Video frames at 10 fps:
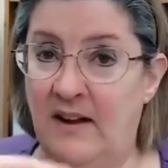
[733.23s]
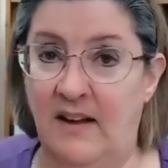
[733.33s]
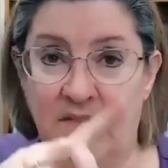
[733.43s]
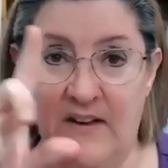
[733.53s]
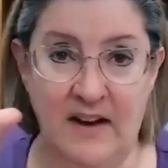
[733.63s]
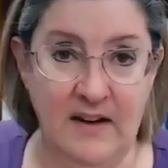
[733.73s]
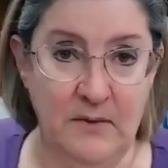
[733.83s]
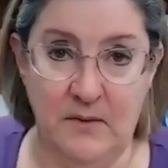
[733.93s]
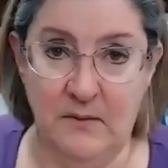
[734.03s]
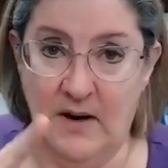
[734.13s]
if
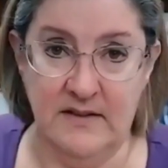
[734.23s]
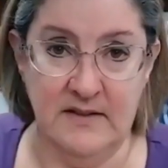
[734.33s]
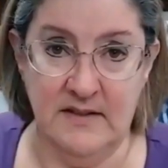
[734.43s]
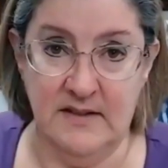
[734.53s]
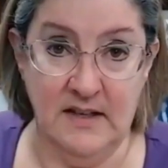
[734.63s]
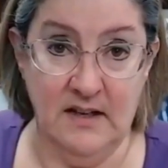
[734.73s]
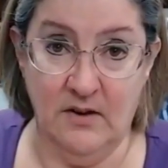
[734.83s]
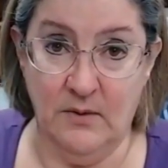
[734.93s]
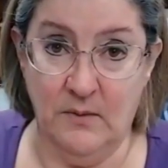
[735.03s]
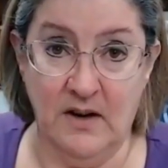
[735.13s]
anyone wants to see
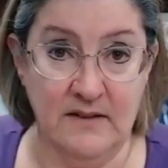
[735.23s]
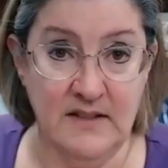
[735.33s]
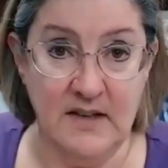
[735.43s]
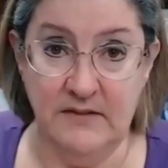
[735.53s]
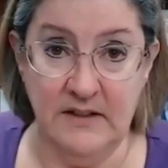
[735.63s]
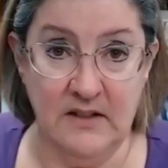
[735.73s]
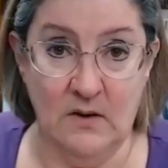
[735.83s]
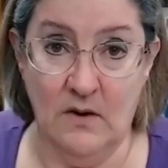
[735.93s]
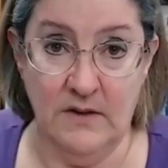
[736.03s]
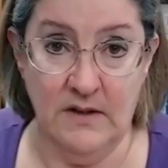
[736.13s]
her work, definitely
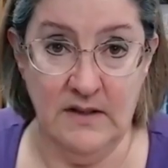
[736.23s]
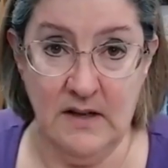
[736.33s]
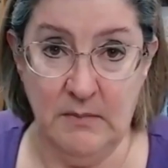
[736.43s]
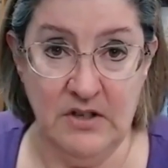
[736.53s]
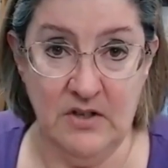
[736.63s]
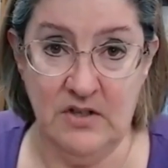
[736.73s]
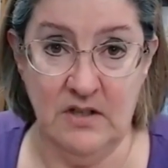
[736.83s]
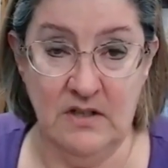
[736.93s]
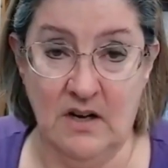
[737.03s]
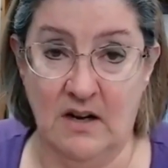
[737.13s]
go over to
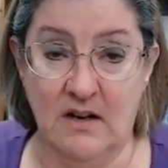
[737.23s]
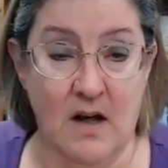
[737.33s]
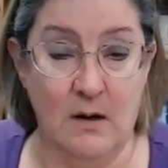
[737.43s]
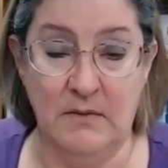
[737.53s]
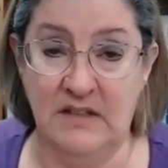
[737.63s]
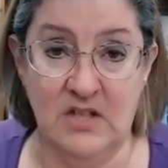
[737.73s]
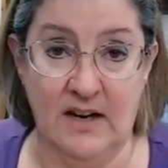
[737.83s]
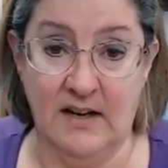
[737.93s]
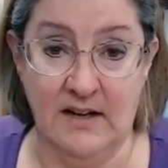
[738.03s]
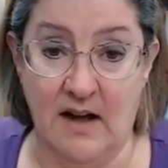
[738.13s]
debbiecushing.com and
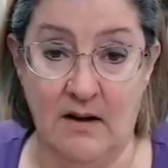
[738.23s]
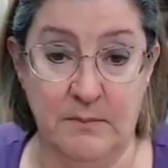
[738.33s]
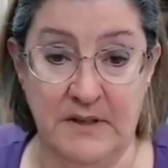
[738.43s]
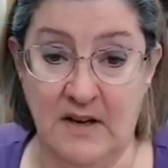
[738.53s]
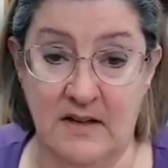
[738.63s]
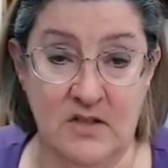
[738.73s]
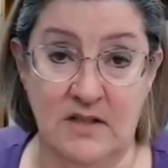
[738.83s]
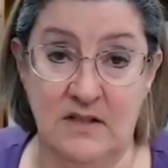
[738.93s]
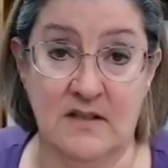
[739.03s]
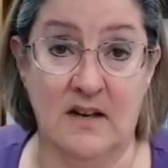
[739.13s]
check it out, because
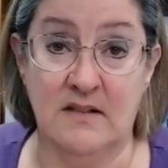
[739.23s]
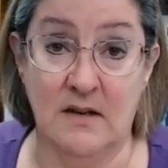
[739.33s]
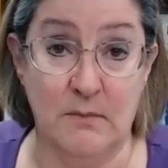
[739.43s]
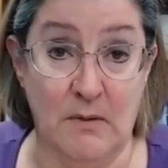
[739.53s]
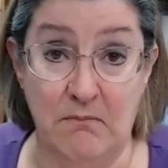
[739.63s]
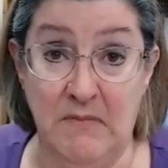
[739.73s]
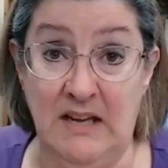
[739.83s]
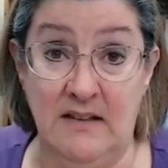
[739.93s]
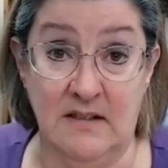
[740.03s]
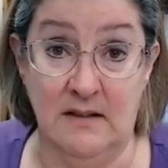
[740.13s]
she's got some
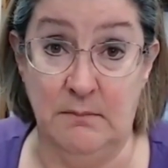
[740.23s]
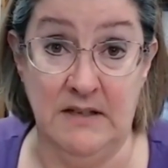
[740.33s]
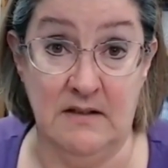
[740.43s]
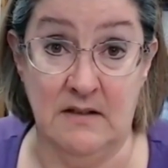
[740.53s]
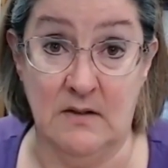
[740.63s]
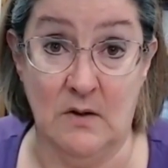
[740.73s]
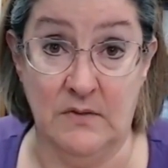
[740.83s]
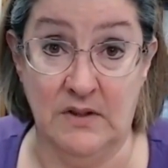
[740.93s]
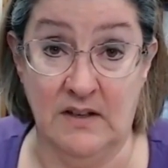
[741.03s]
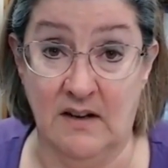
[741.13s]
amazing pieces
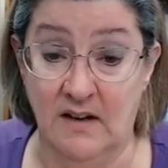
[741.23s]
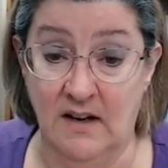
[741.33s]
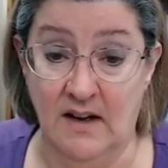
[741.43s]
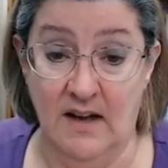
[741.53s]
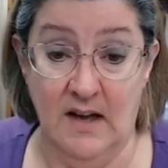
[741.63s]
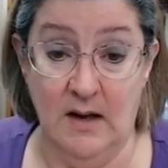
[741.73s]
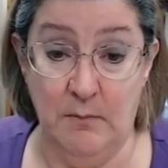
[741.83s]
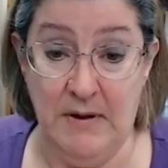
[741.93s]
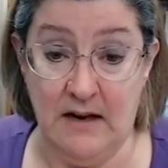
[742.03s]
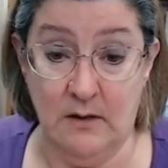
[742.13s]
over there and
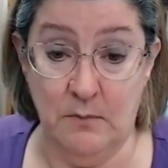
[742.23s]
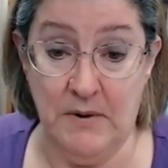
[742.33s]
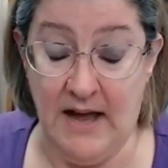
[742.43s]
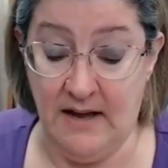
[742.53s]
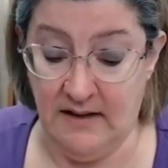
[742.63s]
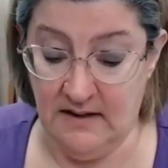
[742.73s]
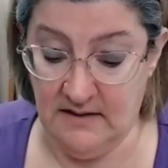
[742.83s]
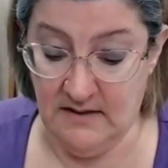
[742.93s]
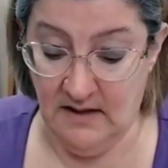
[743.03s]
pattern packets.